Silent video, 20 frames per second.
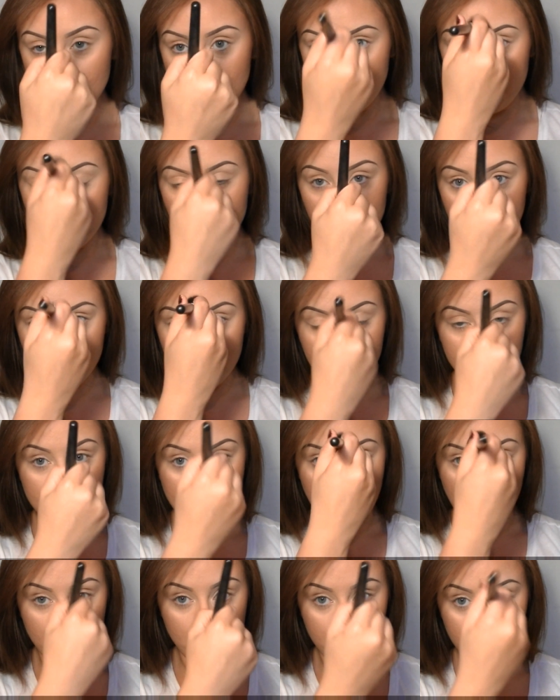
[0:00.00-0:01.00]
I'm going to go
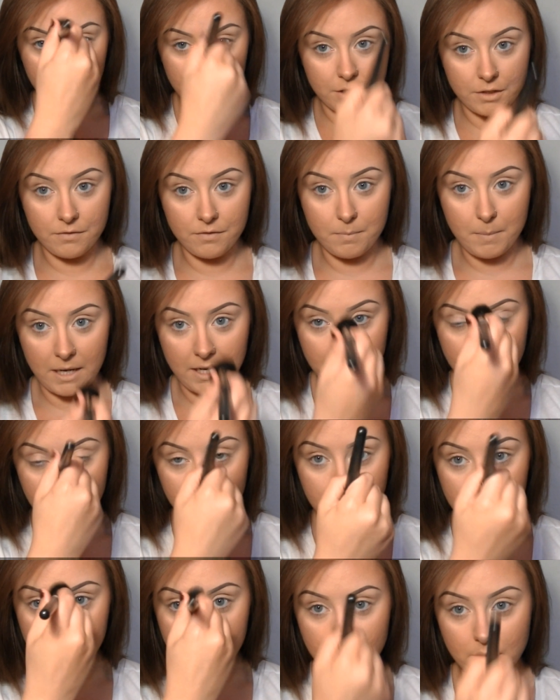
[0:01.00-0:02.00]
down the bridge of my
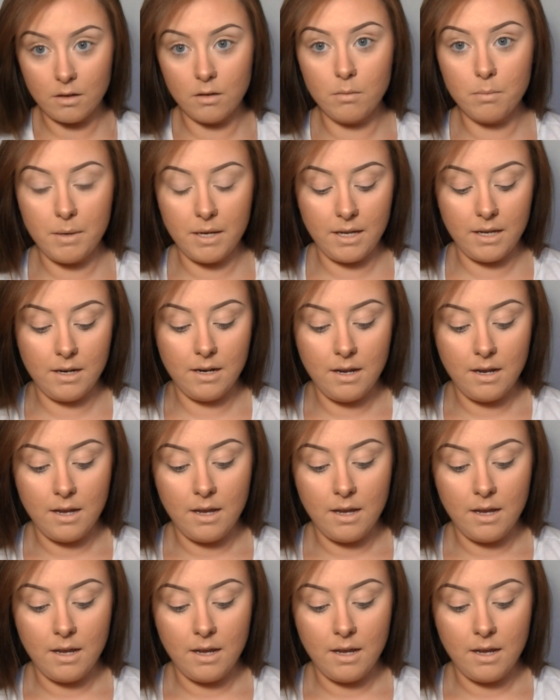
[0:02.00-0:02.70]
nose a little bit.